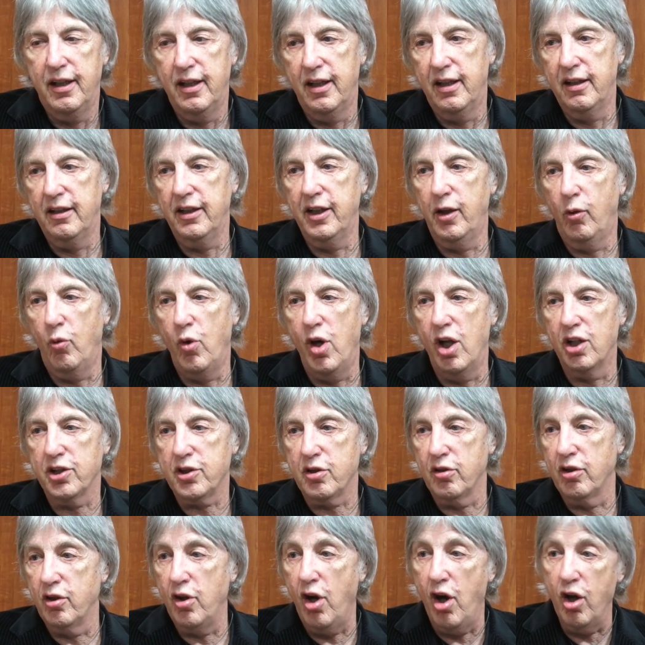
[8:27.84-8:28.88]
uh, Little
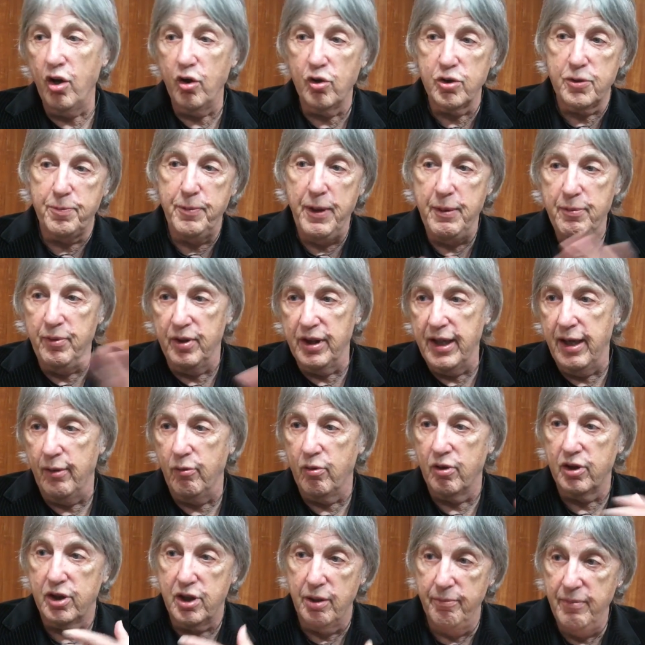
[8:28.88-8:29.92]
Walter, and all those people
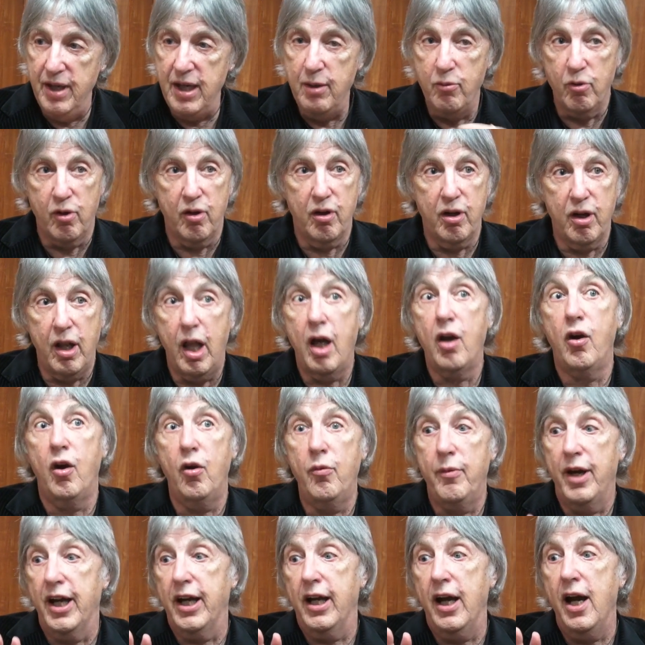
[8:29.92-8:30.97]
that were to me were
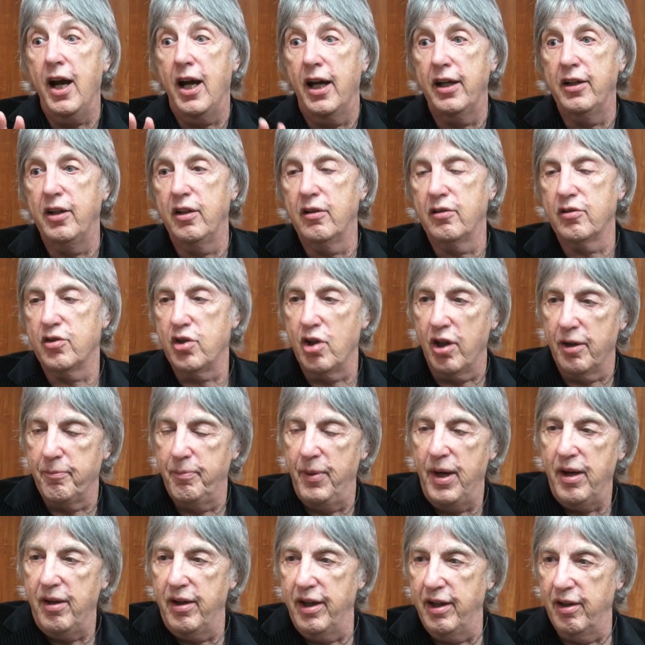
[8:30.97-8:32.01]
oh my God, you know Chuck
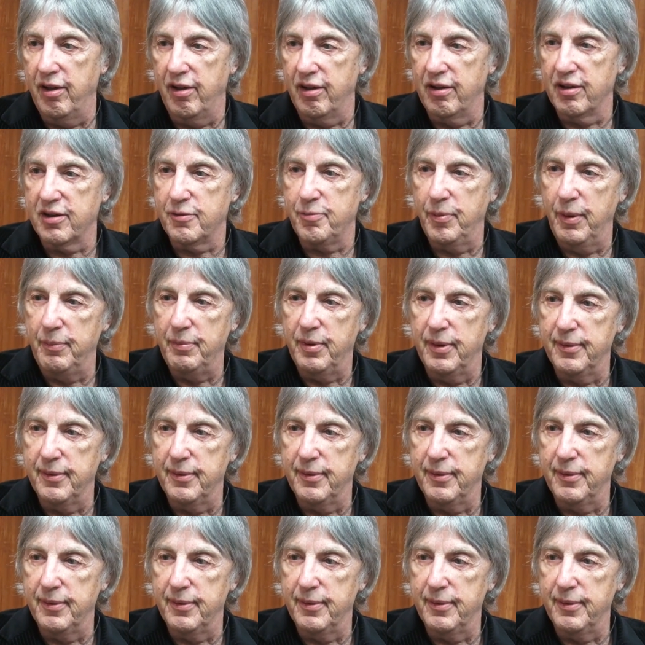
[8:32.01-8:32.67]
Berry and all those people.